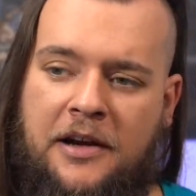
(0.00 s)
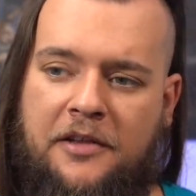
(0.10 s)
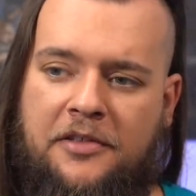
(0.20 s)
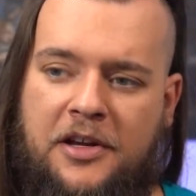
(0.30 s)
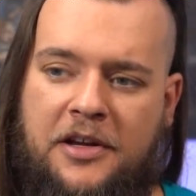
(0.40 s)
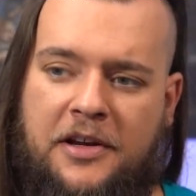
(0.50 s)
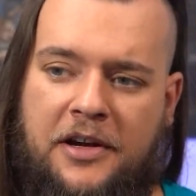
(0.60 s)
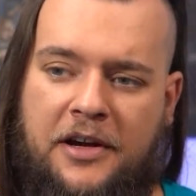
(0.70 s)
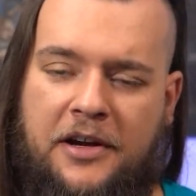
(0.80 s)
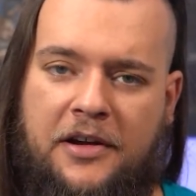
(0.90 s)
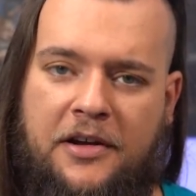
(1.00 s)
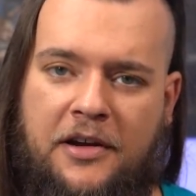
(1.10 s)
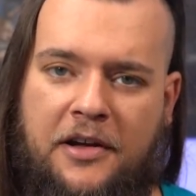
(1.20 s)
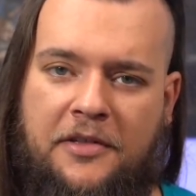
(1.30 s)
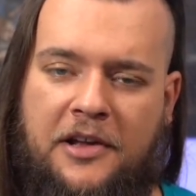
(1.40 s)
I think, uh,
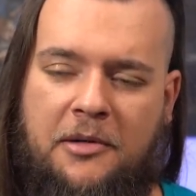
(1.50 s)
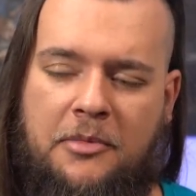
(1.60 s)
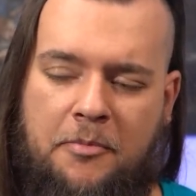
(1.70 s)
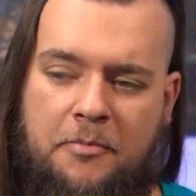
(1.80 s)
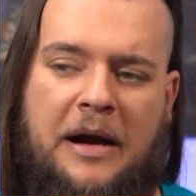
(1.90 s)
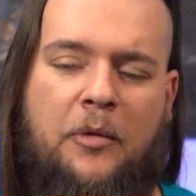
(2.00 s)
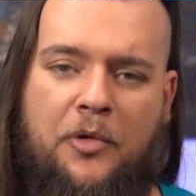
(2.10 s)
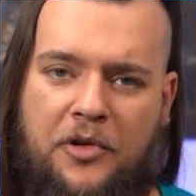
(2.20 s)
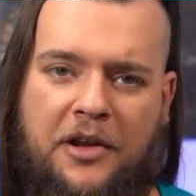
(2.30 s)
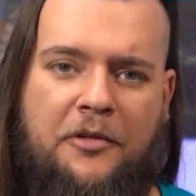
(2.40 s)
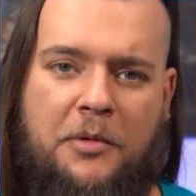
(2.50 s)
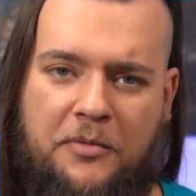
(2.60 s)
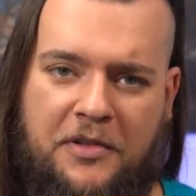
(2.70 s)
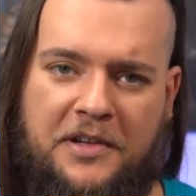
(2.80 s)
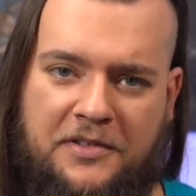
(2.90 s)
I think I'm about done
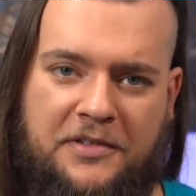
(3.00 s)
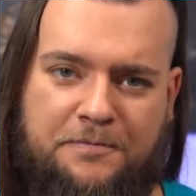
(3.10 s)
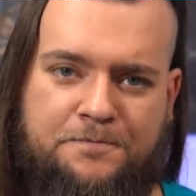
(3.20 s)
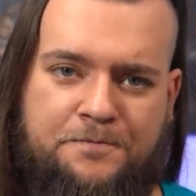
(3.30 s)
with this.